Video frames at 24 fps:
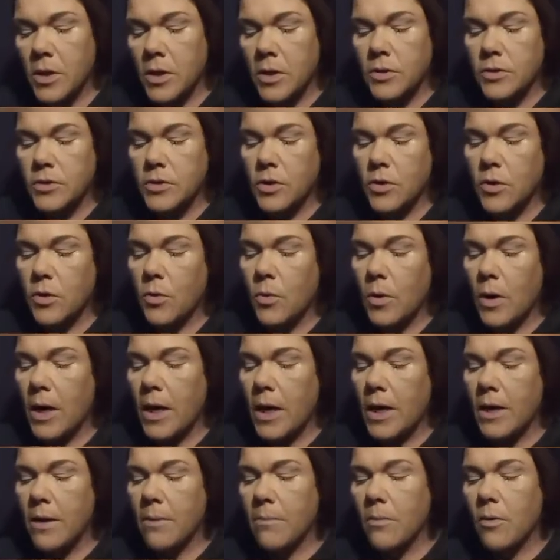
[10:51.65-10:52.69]
So I
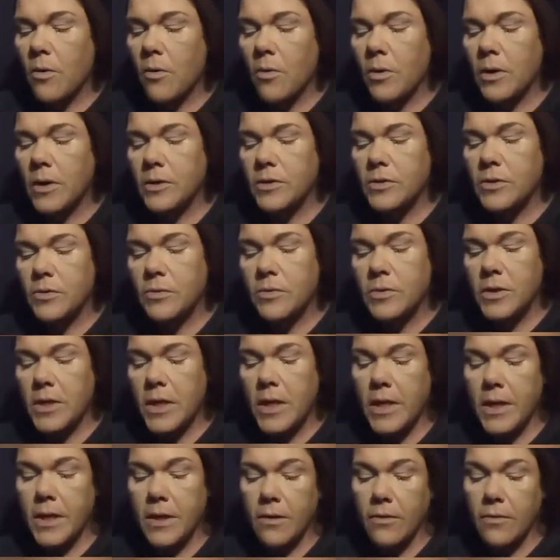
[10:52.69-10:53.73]
am going to
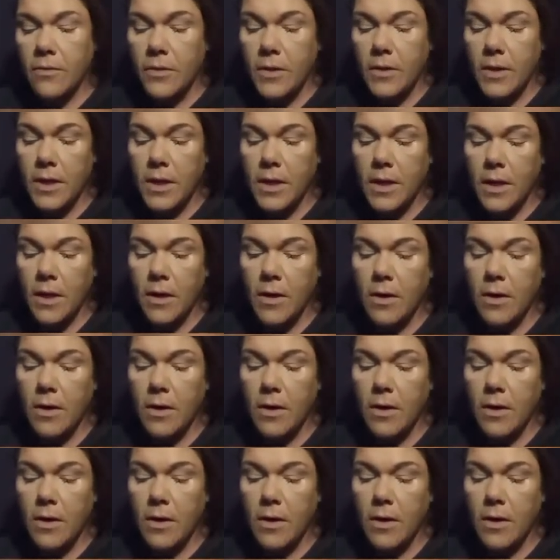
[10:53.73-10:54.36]
take the